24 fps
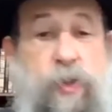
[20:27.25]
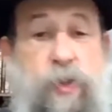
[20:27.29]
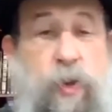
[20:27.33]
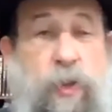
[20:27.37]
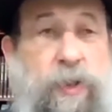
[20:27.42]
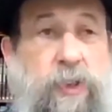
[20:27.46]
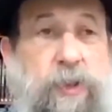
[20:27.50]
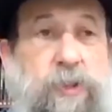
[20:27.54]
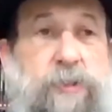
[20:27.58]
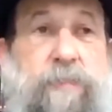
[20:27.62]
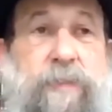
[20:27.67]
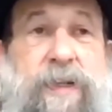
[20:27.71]

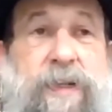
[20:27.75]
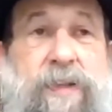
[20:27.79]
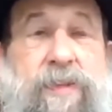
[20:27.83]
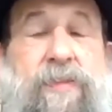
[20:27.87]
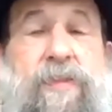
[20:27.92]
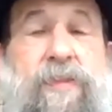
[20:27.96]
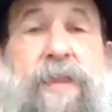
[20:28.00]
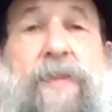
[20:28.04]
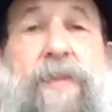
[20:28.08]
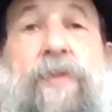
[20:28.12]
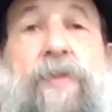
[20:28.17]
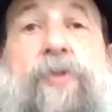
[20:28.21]
Kodesh means
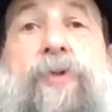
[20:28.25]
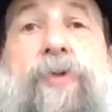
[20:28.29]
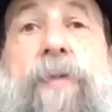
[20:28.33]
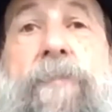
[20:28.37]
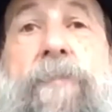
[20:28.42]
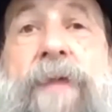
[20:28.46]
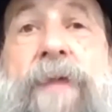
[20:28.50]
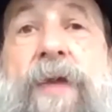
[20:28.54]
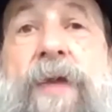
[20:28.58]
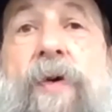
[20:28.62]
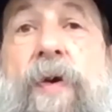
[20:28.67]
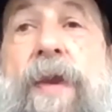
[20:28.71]
that you should
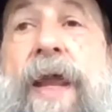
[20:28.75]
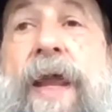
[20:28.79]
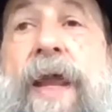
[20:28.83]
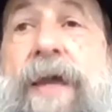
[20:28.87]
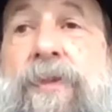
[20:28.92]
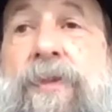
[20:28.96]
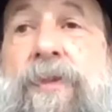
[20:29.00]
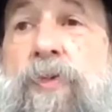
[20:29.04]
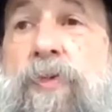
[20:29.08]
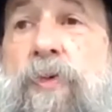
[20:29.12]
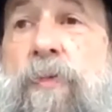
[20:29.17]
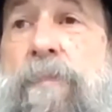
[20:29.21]
be
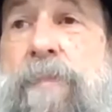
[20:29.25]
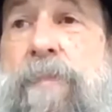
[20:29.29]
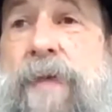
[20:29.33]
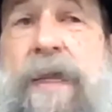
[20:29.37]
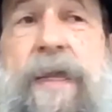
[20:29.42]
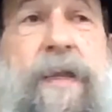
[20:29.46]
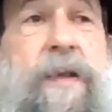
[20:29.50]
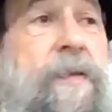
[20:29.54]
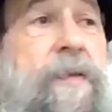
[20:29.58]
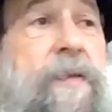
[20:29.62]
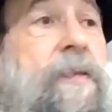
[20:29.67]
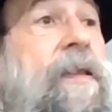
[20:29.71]
connected to
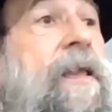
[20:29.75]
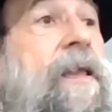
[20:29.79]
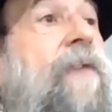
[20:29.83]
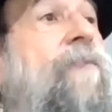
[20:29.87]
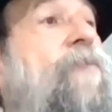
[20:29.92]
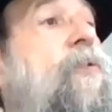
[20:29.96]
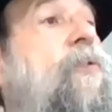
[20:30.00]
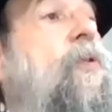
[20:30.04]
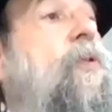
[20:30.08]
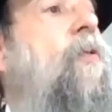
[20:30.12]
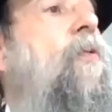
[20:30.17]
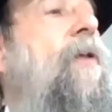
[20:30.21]
me,
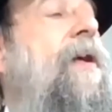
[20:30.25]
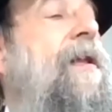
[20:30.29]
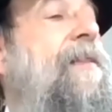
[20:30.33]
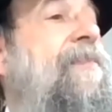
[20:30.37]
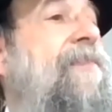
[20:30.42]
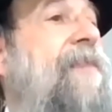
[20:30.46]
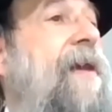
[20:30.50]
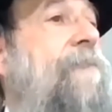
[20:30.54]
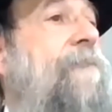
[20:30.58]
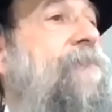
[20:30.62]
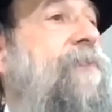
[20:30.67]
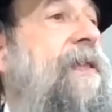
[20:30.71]
even though it's
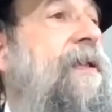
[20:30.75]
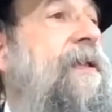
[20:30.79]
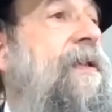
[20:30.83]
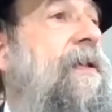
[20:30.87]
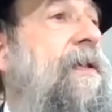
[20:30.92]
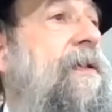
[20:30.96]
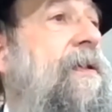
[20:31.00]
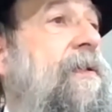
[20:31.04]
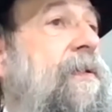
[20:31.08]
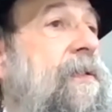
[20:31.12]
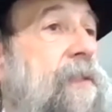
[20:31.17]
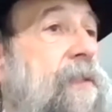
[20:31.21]
something